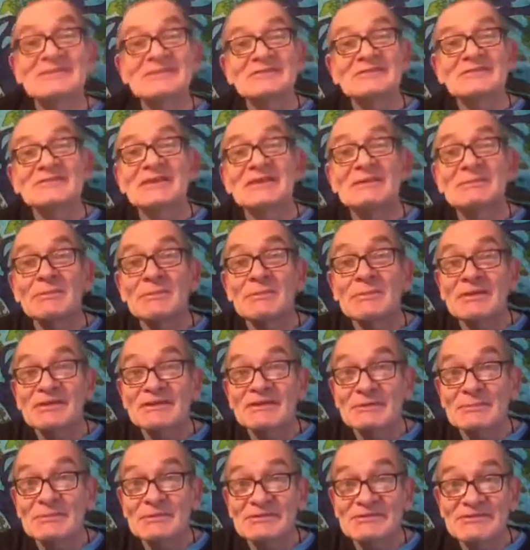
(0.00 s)
Just grabbing my
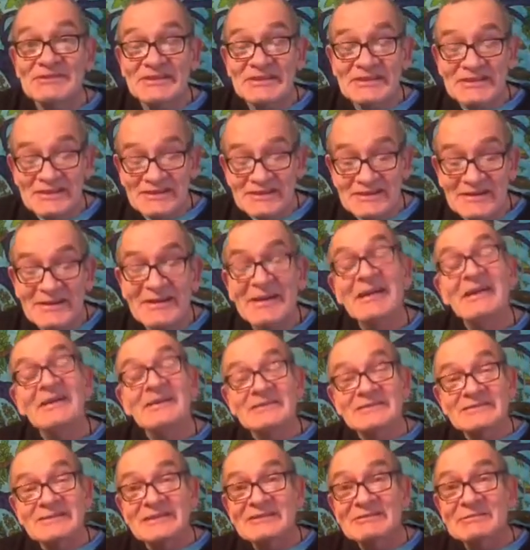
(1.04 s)
cup of tea here.
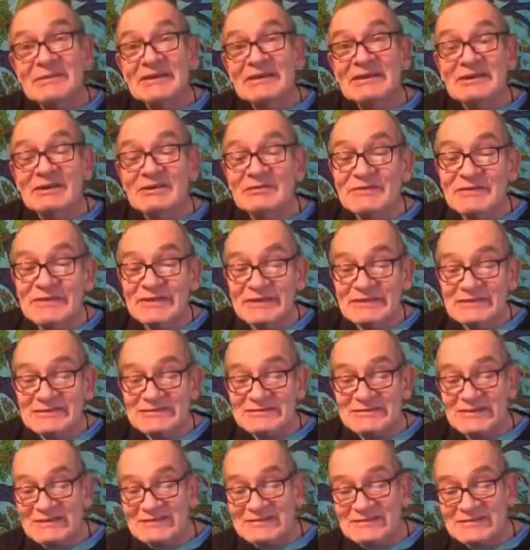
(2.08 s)
Save me coughing. It's
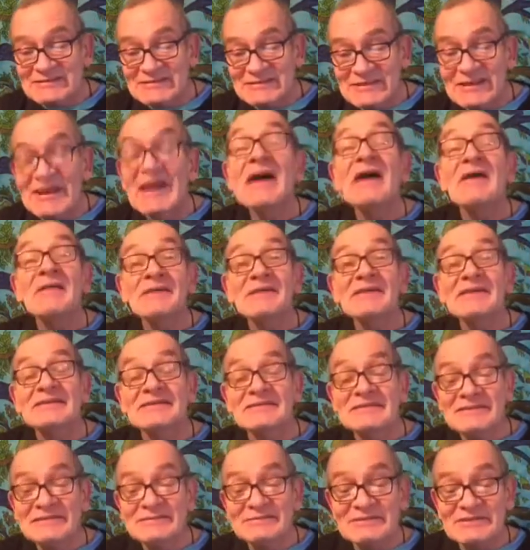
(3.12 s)
Saturday, the
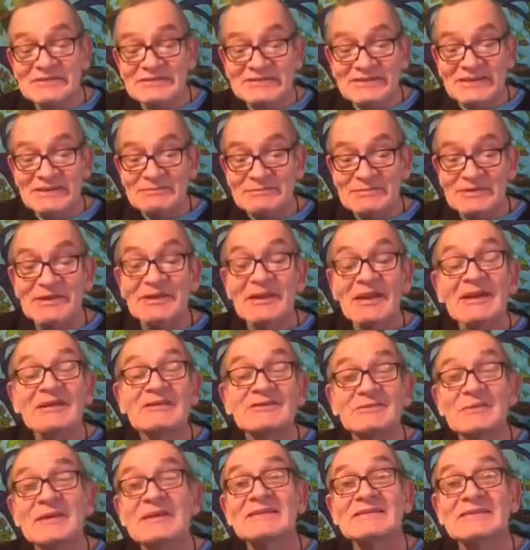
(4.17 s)
8th of December,
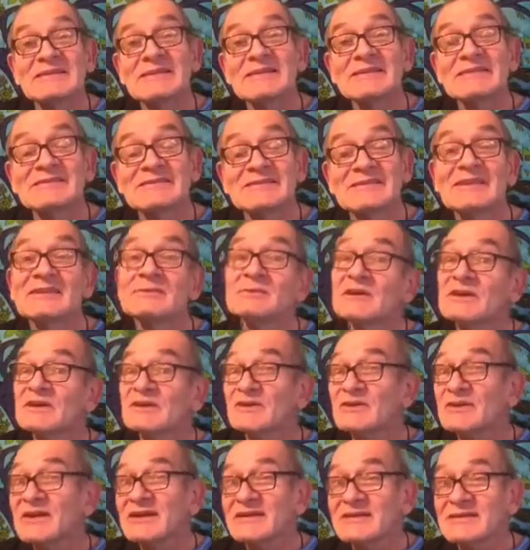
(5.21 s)
2018. We're
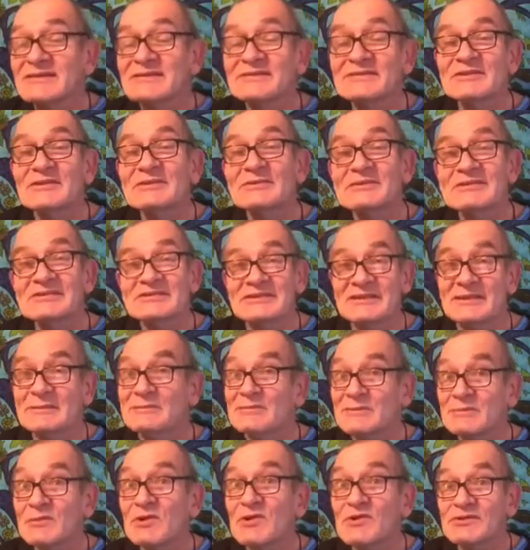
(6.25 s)
cracking through
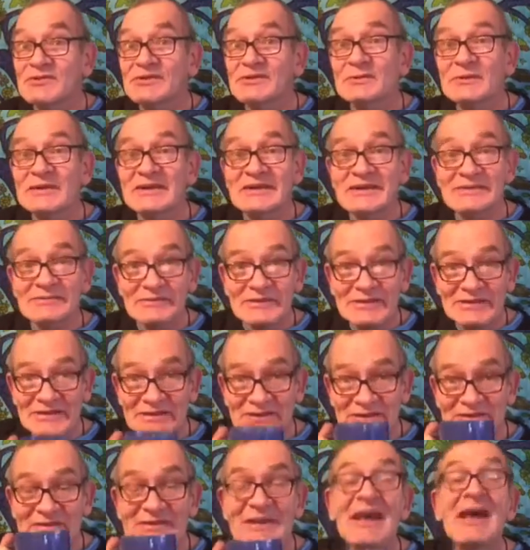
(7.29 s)
December, more than a week of it
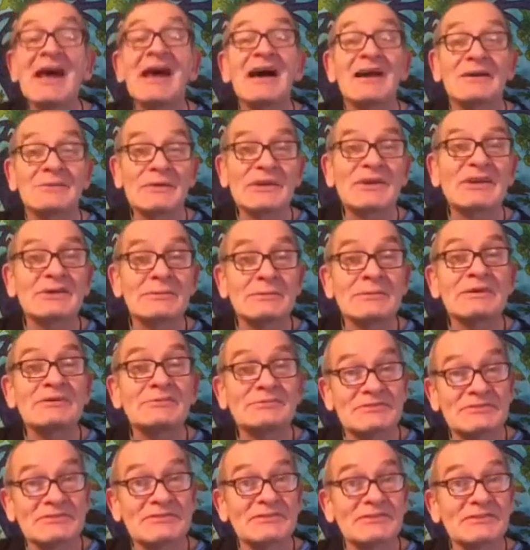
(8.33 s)
gone, and we're coming
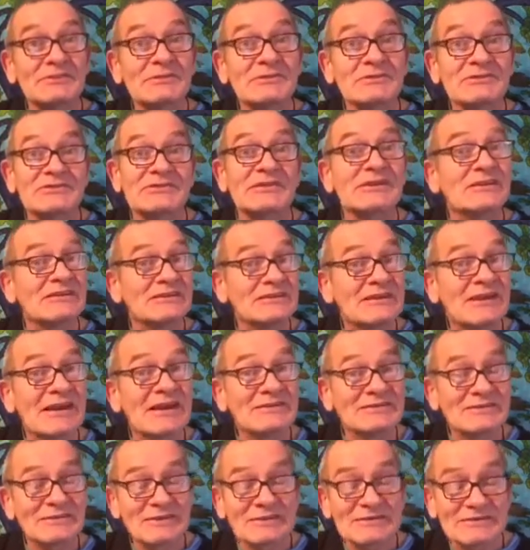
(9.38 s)
up to Yuletide
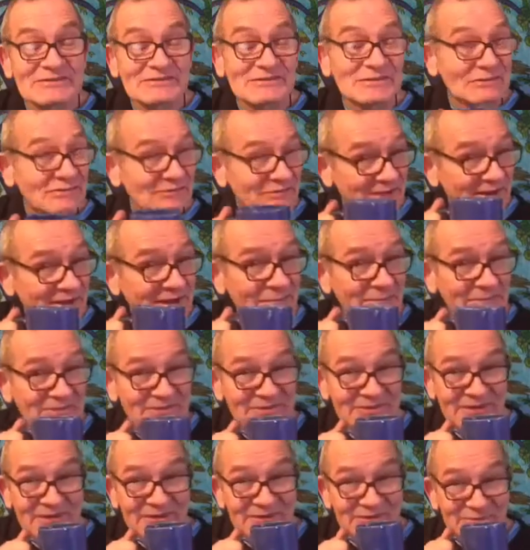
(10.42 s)
and the other stuff that
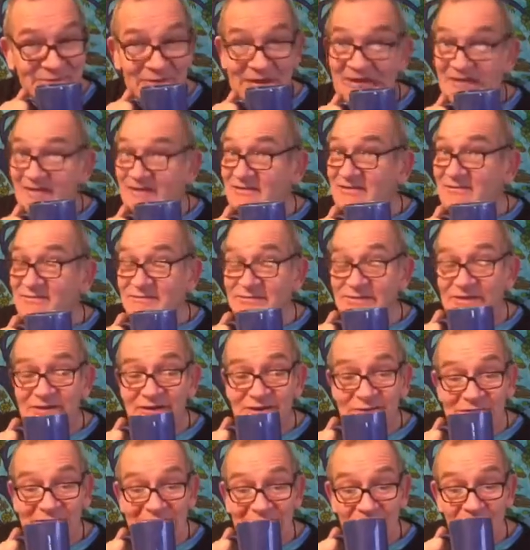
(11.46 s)
happens then as well. Isn't far
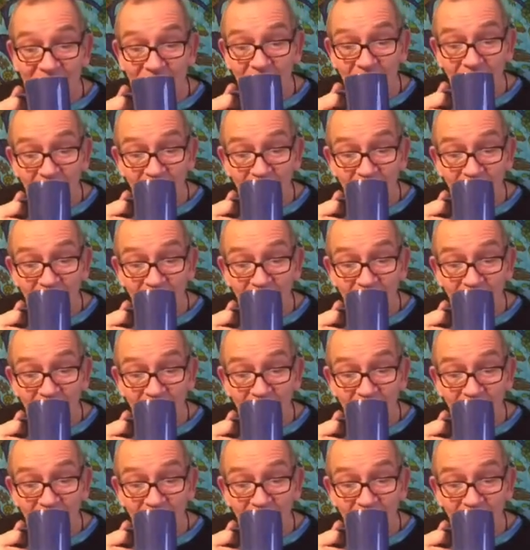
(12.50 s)
away.